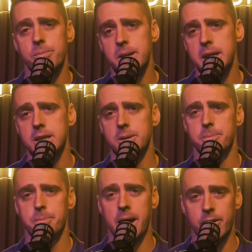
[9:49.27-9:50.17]
media
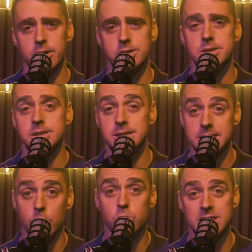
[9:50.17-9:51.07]
parrots
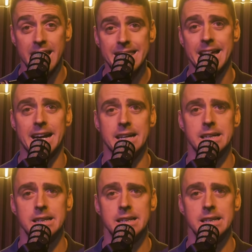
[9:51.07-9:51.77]
still say that.